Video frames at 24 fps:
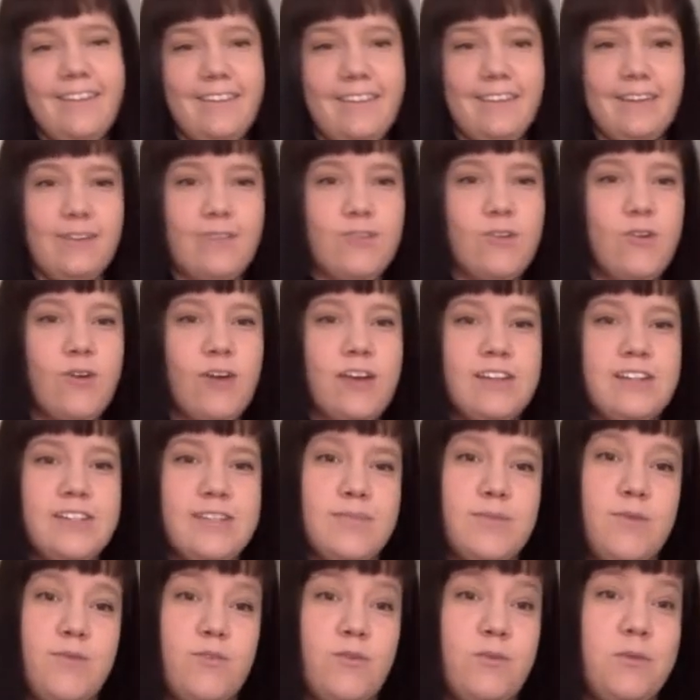give you guys some
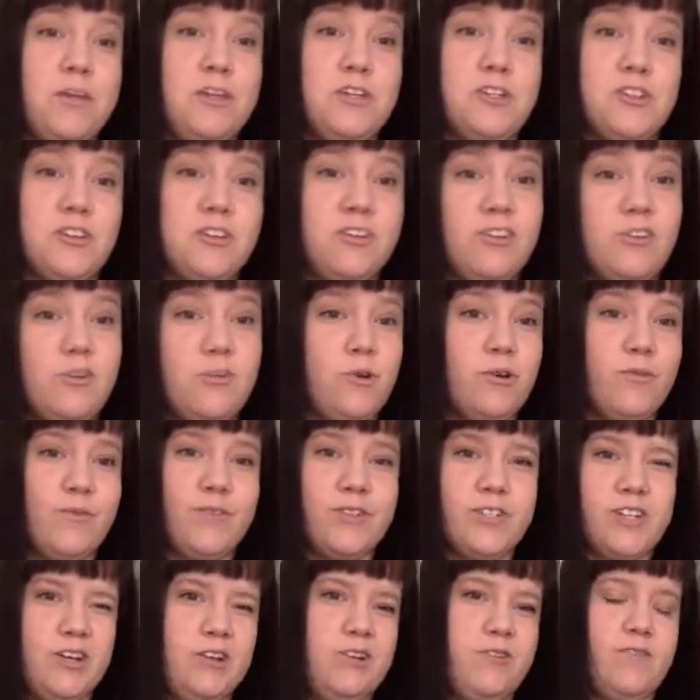information on newborn
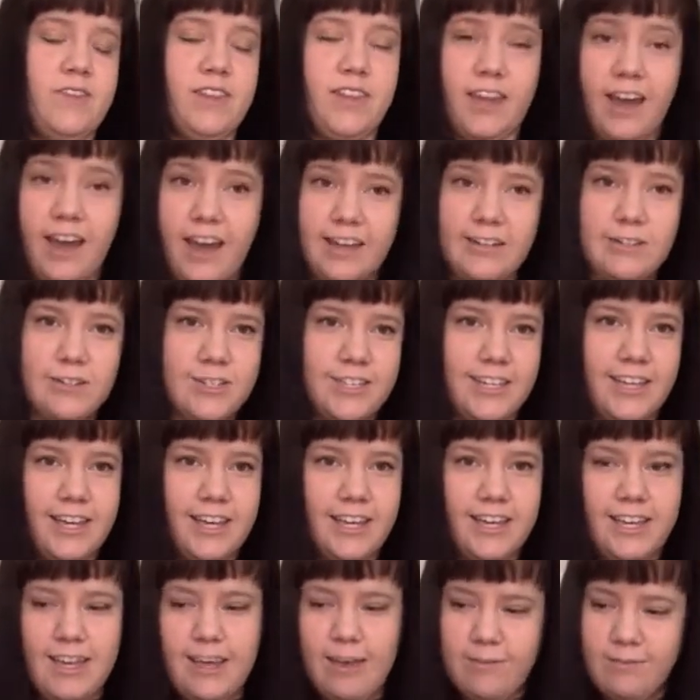photography that I just
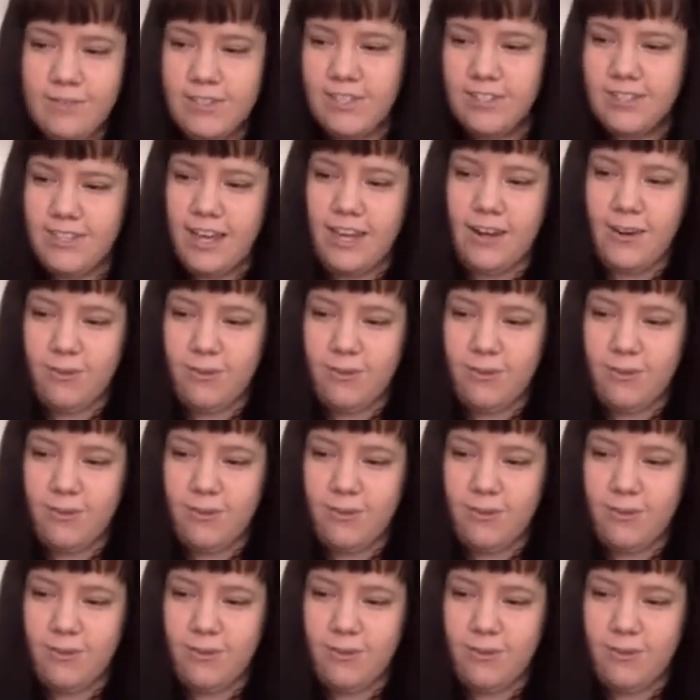can't give since I